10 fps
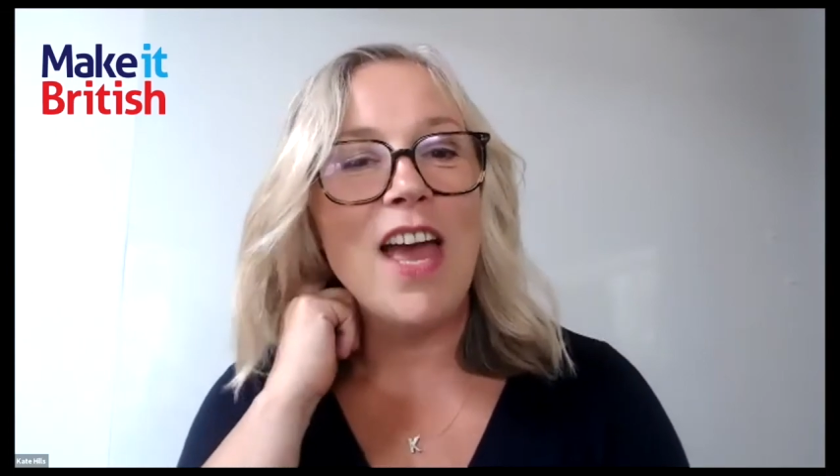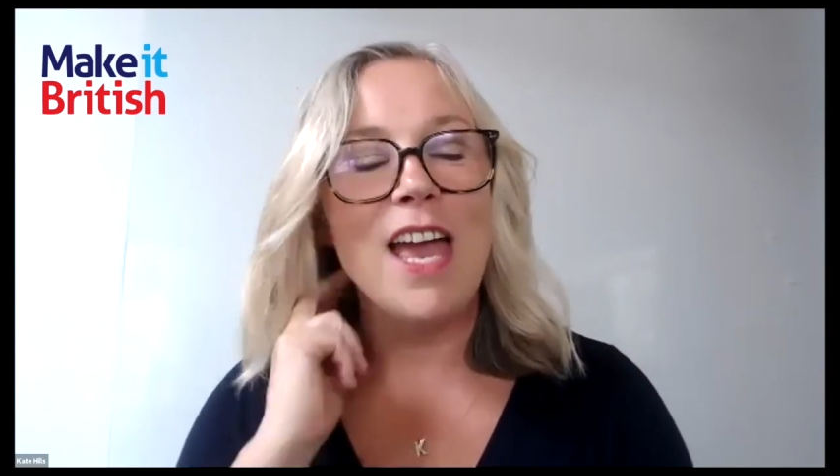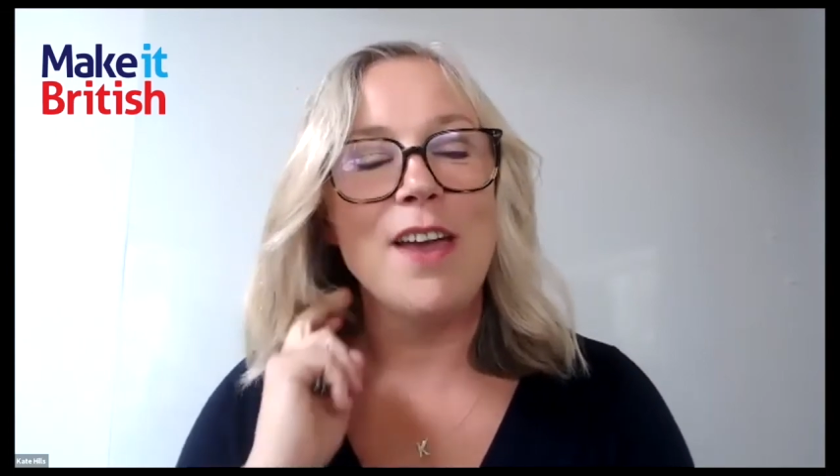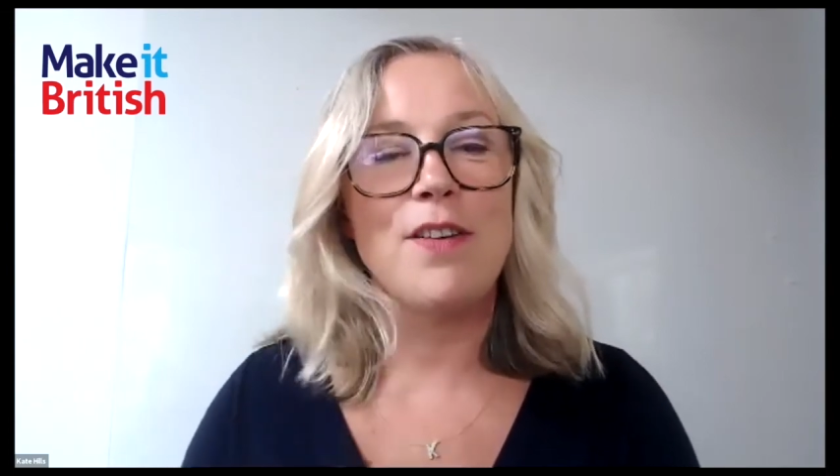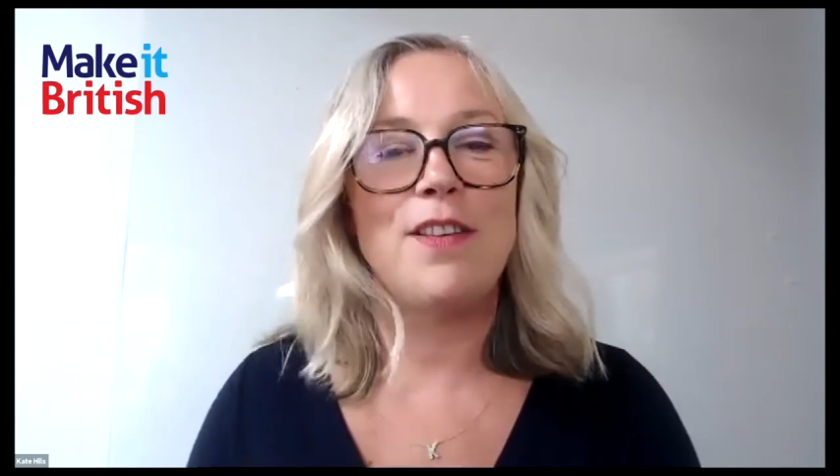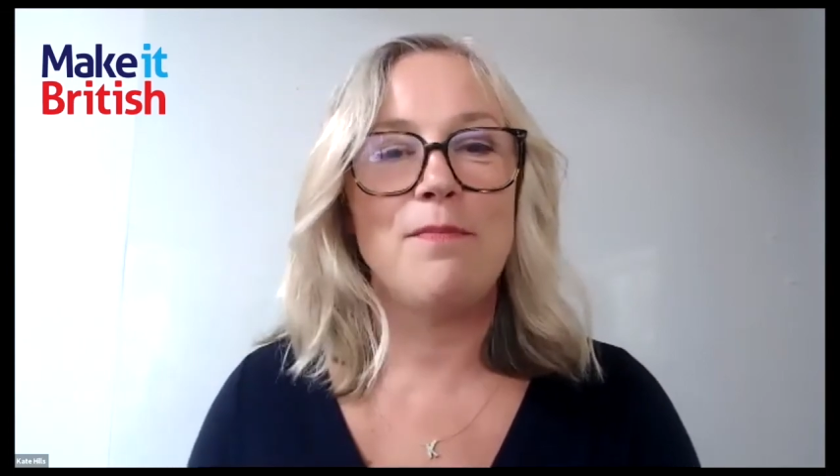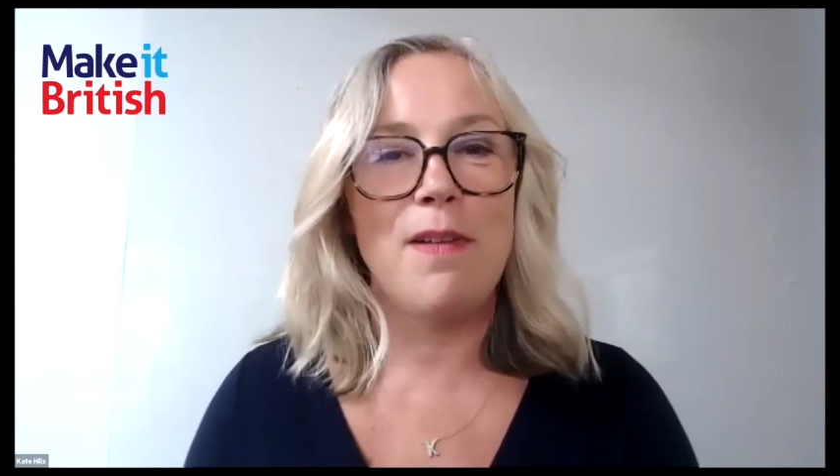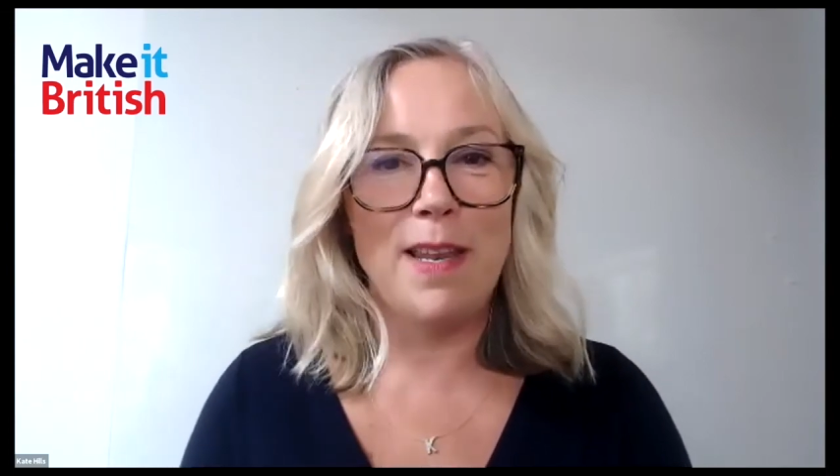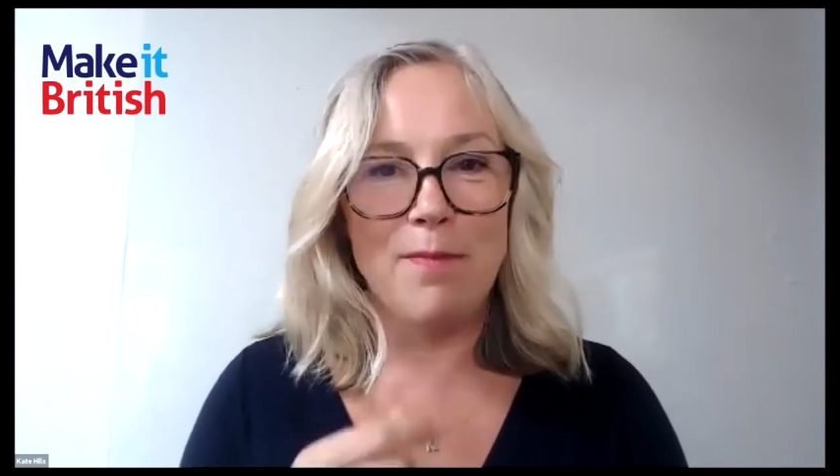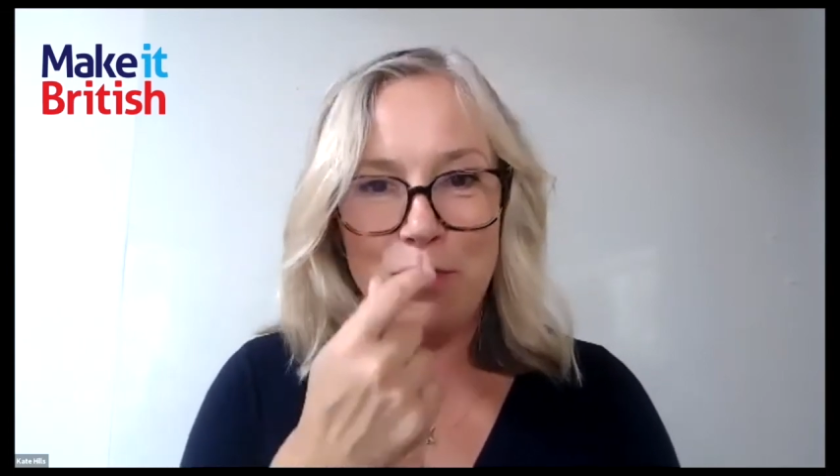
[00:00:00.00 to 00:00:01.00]
UK versus
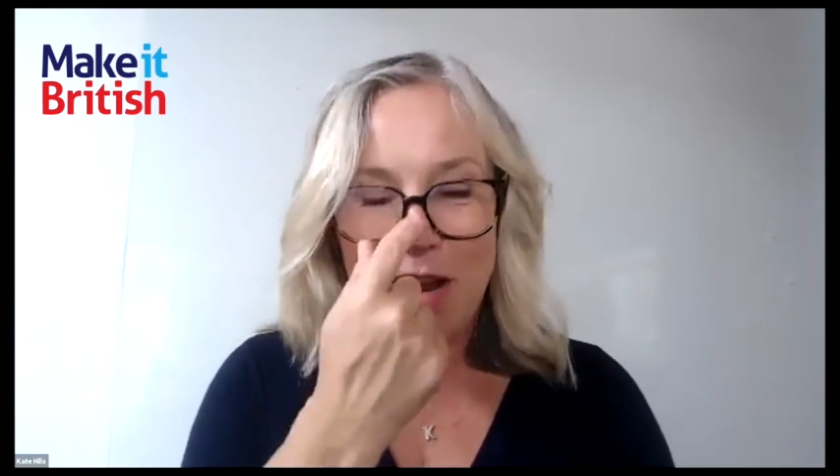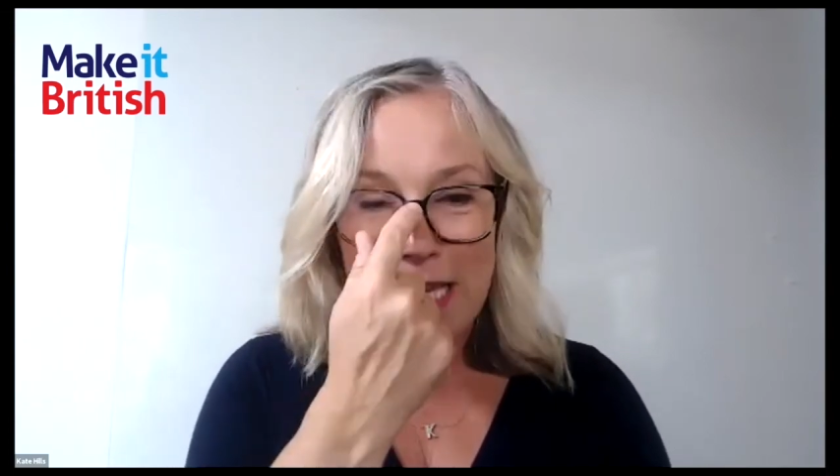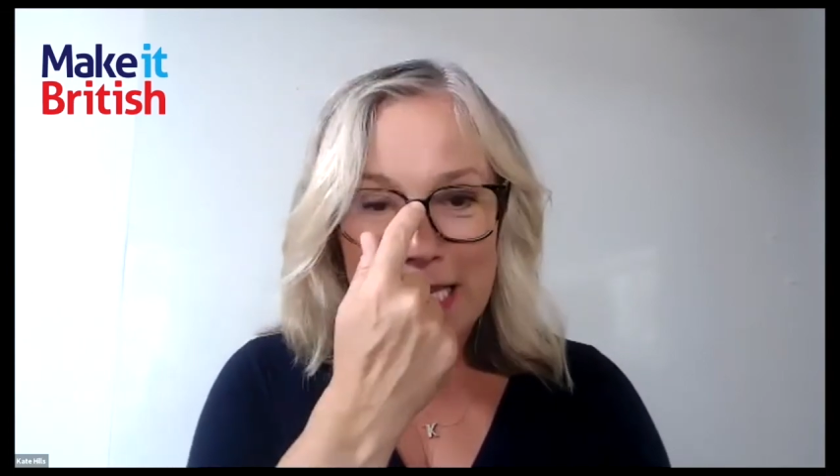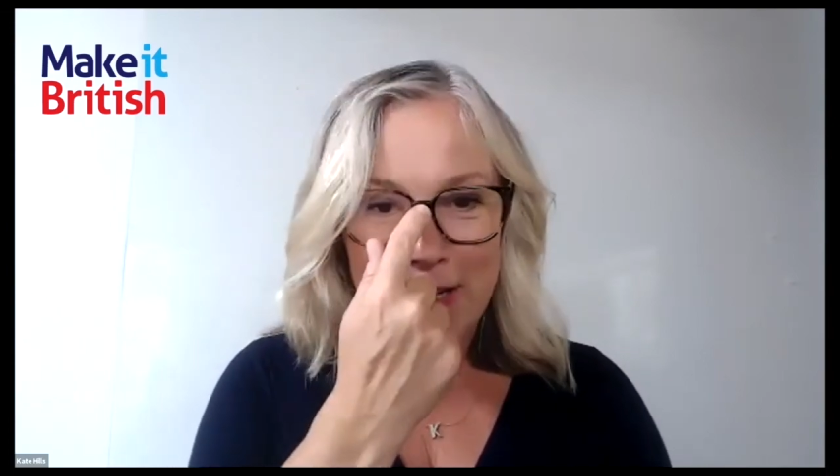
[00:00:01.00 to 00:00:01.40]
made in Britain,